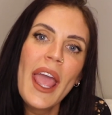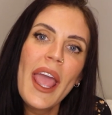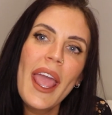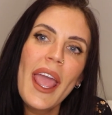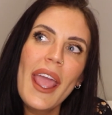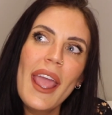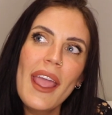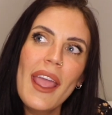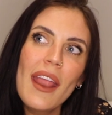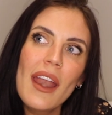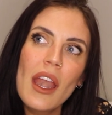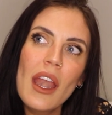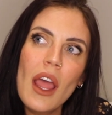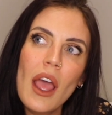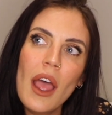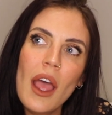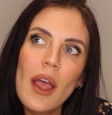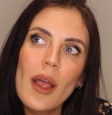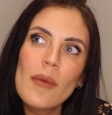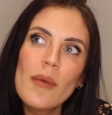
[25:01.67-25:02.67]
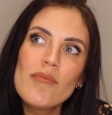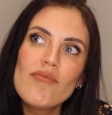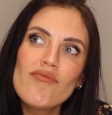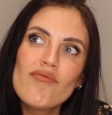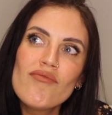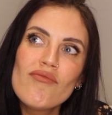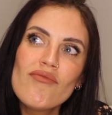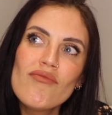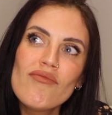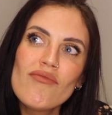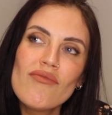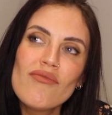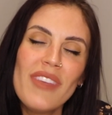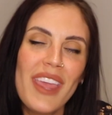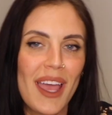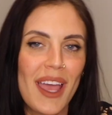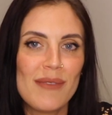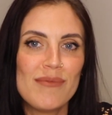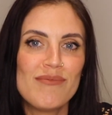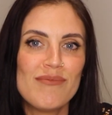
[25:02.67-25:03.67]
And
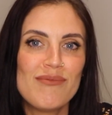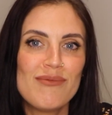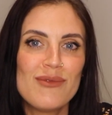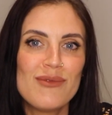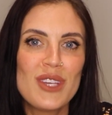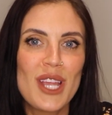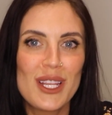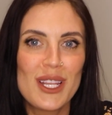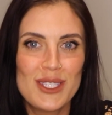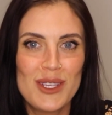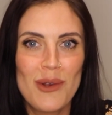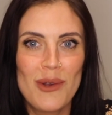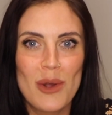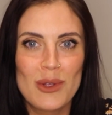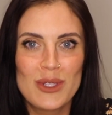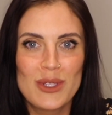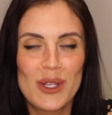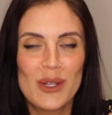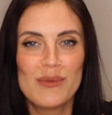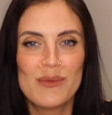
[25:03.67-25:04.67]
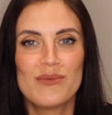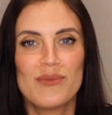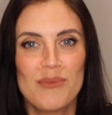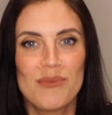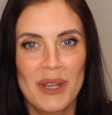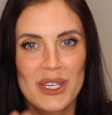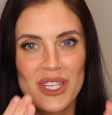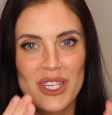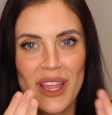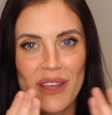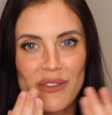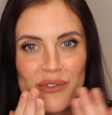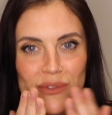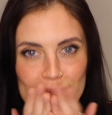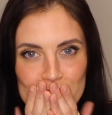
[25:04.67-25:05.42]
yeah, chat to you all soon. Much love.